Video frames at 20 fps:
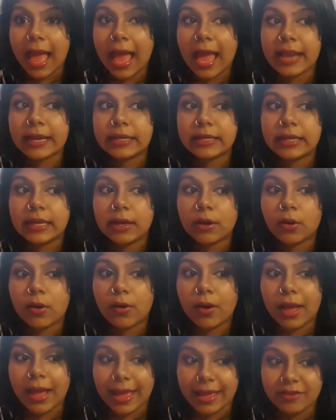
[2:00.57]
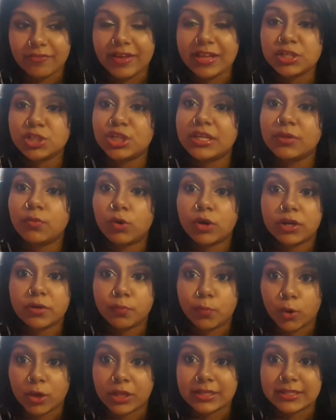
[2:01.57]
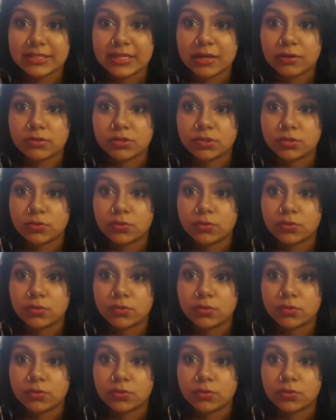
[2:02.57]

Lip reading: and eventually what it boils down